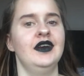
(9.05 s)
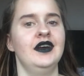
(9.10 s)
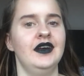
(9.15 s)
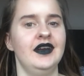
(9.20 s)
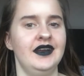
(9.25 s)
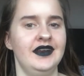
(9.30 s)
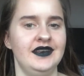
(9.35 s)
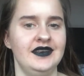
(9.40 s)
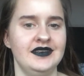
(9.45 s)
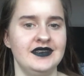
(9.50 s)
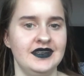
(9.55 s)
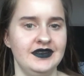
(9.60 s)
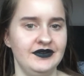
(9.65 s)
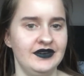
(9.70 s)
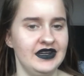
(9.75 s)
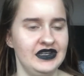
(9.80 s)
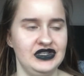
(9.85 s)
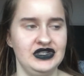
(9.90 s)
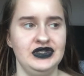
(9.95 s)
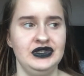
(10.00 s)
and I've
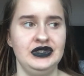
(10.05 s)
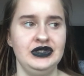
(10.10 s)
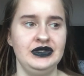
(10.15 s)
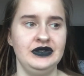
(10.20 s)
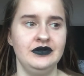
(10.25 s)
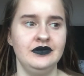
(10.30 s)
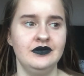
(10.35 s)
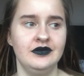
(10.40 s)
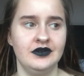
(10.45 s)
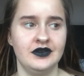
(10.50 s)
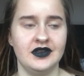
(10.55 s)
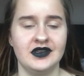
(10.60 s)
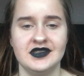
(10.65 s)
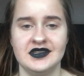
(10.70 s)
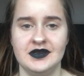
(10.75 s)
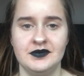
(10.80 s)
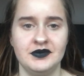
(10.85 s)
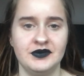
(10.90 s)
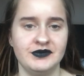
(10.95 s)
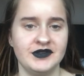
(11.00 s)
had to, because
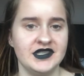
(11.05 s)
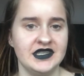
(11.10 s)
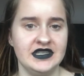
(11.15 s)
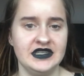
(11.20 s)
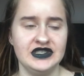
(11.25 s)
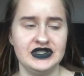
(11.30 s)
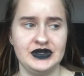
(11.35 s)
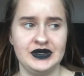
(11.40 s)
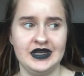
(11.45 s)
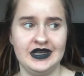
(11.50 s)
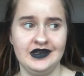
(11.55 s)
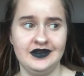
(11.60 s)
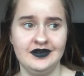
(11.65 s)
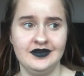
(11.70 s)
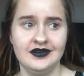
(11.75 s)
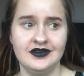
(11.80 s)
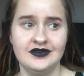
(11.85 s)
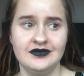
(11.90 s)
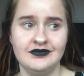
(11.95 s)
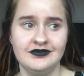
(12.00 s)
I'm obviously doing
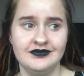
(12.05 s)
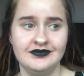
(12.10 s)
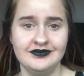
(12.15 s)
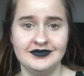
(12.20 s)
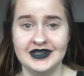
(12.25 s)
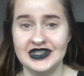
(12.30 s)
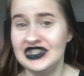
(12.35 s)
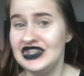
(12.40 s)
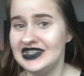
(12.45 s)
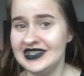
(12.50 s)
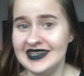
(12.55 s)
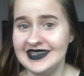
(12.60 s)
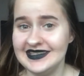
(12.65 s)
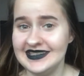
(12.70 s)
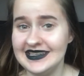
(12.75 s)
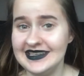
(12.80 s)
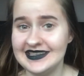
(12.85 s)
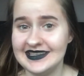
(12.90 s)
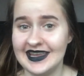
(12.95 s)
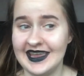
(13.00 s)
my G C S
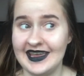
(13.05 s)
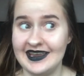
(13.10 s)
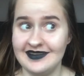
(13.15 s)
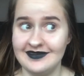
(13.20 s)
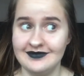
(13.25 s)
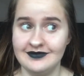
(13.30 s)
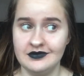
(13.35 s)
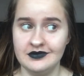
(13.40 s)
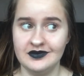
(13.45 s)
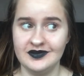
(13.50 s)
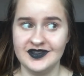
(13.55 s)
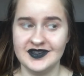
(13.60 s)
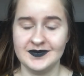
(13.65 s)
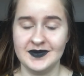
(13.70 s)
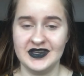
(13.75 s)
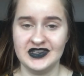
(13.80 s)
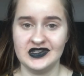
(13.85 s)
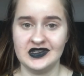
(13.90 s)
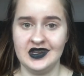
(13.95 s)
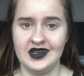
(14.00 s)
Es again,
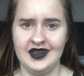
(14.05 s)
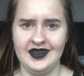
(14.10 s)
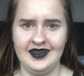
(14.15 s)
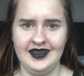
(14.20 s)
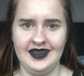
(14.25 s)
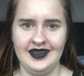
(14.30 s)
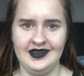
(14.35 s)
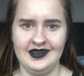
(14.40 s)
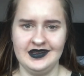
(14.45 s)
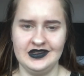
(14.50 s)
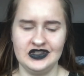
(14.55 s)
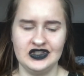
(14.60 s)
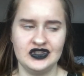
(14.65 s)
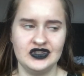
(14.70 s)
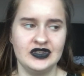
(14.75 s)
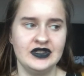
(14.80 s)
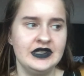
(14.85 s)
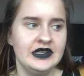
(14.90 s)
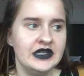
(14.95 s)
especially English.